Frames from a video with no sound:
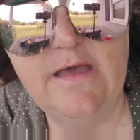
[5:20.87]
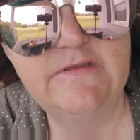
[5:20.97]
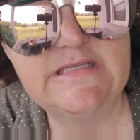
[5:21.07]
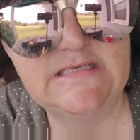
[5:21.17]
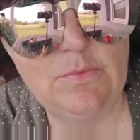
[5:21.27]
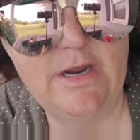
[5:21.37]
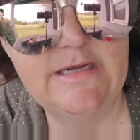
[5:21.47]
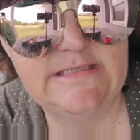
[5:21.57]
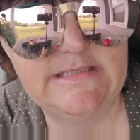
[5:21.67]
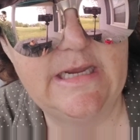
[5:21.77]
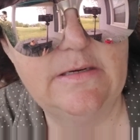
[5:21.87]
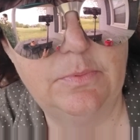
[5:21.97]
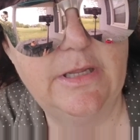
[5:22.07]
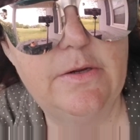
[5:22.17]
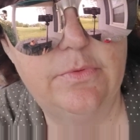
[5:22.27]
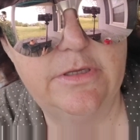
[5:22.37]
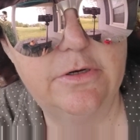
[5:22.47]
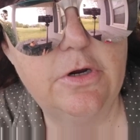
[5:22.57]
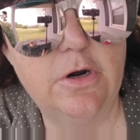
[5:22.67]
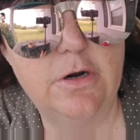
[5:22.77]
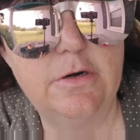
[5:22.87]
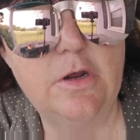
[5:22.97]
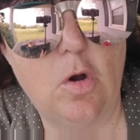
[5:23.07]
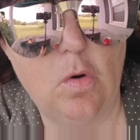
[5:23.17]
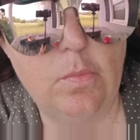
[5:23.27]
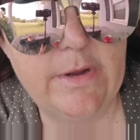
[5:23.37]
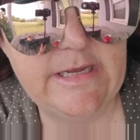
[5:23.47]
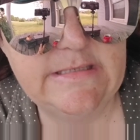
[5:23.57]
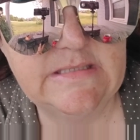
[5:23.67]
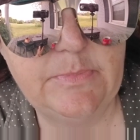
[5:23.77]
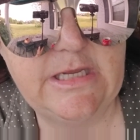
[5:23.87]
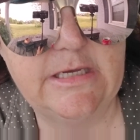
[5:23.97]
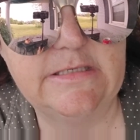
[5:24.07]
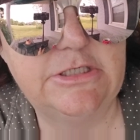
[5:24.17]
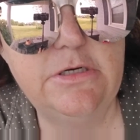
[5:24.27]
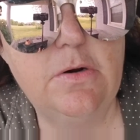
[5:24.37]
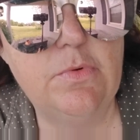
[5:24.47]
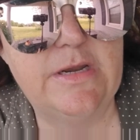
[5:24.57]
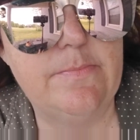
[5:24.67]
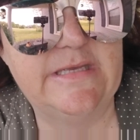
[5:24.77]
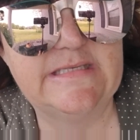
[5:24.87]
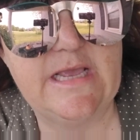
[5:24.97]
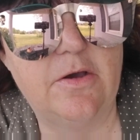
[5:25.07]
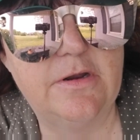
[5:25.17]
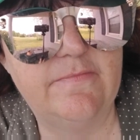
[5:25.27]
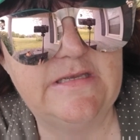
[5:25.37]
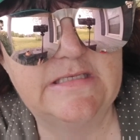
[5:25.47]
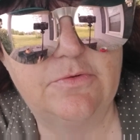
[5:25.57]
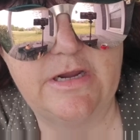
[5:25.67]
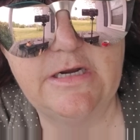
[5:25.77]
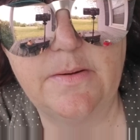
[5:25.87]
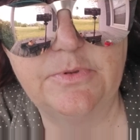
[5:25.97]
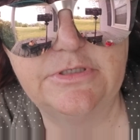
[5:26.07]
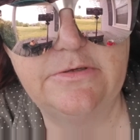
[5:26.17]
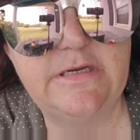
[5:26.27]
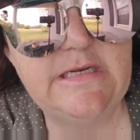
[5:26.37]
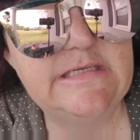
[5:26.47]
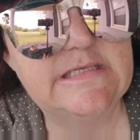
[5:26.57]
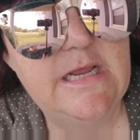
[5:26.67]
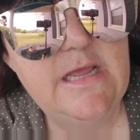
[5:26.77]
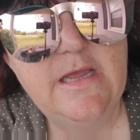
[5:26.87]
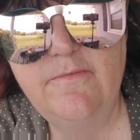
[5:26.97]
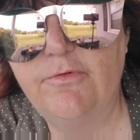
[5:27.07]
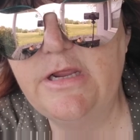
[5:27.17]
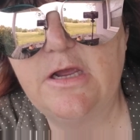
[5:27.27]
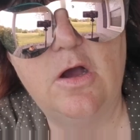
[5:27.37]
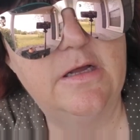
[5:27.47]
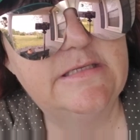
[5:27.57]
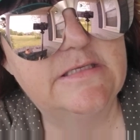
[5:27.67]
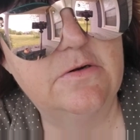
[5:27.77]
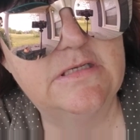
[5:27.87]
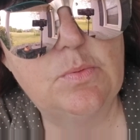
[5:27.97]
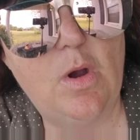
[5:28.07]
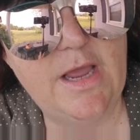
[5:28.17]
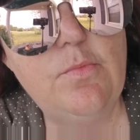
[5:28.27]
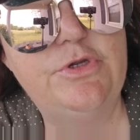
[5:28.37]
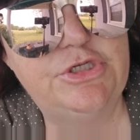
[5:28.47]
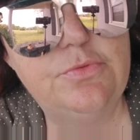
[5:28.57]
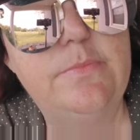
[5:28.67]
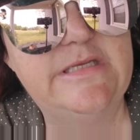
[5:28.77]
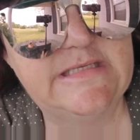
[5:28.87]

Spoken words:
This is why I say to play with your card always, because you don't want to miss out on these great opportunities. Free concerts, why would you miss